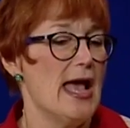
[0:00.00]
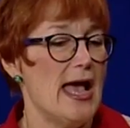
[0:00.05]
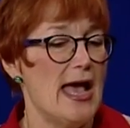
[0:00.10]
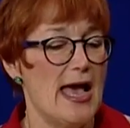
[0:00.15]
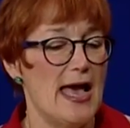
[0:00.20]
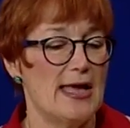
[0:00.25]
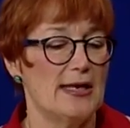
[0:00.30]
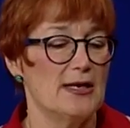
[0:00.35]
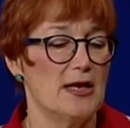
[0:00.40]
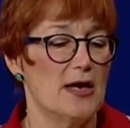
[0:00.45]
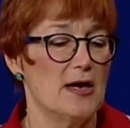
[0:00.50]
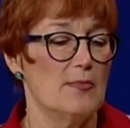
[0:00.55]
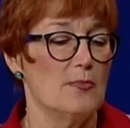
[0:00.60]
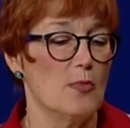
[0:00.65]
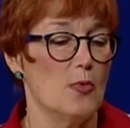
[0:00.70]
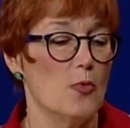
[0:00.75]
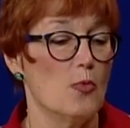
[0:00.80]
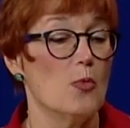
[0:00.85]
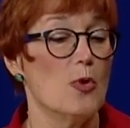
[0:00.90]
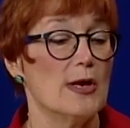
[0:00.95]
And
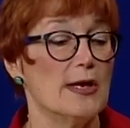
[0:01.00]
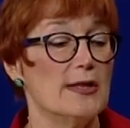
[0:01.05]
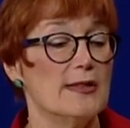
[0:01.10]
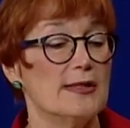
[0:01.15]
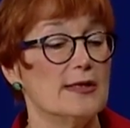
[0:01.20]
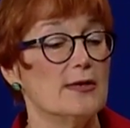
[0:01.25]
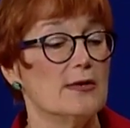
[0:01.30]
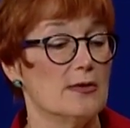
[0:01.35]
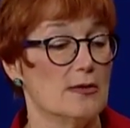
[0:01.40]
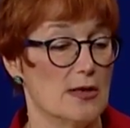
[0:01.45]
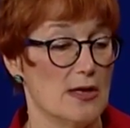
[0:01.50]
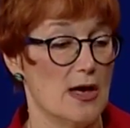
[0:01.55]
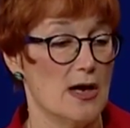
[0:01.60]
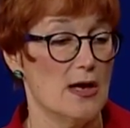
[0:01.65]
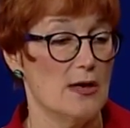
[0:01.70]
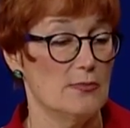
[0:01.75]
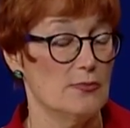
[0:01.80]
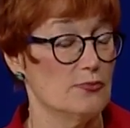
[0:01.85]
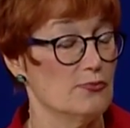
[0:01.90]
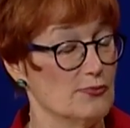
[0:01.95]
one of the
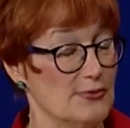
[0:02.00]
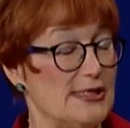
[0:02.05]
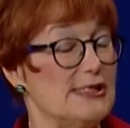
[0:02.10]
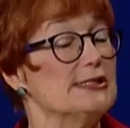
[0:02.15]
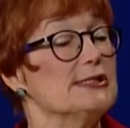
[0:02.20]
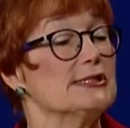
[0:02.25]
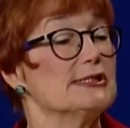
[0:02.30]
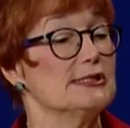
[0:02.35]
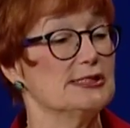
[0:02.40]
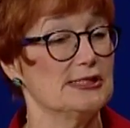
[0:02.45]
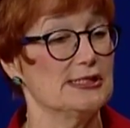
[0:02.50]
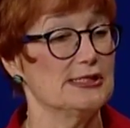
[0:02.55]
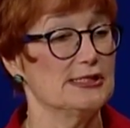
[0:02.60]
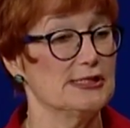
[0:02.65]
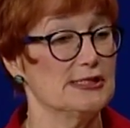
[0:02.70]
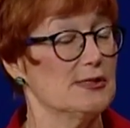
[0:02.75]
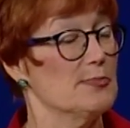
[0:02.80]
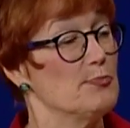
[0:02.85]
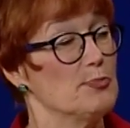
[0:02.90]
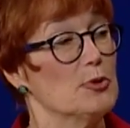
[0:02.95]
reasons
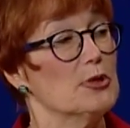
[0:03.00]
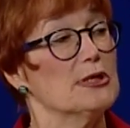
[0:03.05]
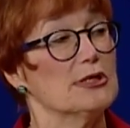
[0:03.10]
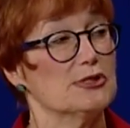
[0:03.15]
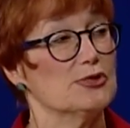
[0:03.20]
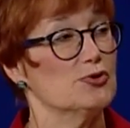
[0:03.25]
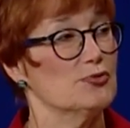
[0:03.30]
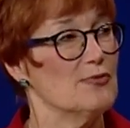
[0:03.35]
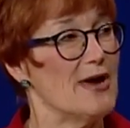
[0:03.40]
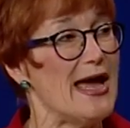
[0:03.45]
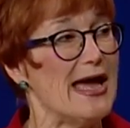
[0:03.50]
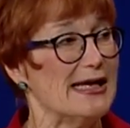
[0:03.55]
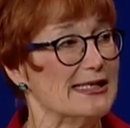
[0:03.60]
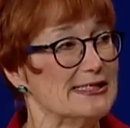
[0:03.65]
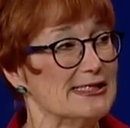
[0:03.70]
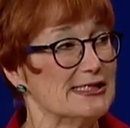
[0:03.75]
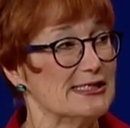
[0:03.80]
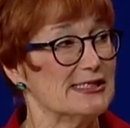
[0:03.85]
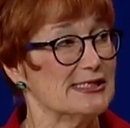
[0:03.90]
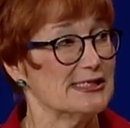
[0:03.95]
is the book
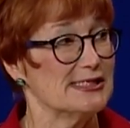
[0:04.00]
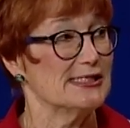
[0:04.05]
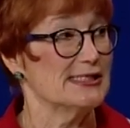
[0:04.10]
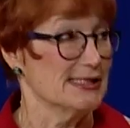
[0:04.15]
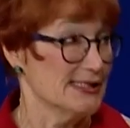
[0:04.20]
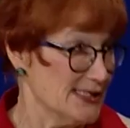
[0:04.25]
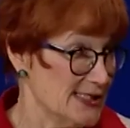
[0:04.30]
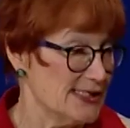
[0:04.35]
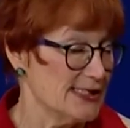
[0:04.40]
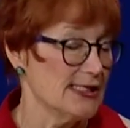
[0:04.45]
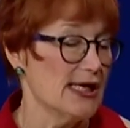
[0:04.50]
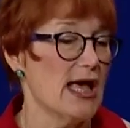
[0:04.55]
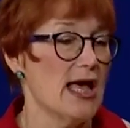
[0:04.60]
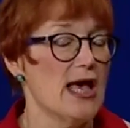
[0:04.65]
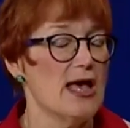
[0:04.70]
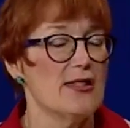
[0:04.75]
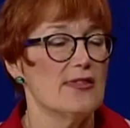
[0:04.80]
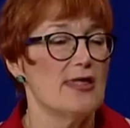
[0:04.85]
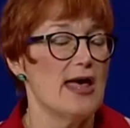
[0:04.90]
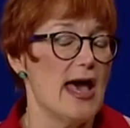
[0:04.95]
addresses
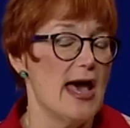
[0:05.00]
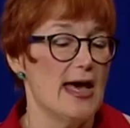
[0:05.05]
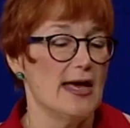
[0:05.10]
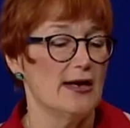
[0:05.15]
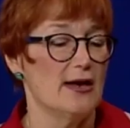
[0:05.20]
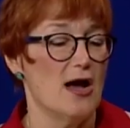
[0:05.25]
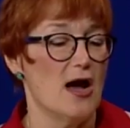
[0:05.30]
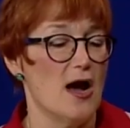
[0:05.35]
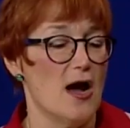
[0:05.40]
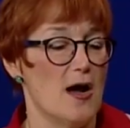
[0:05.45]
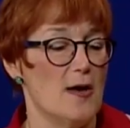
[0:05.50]
that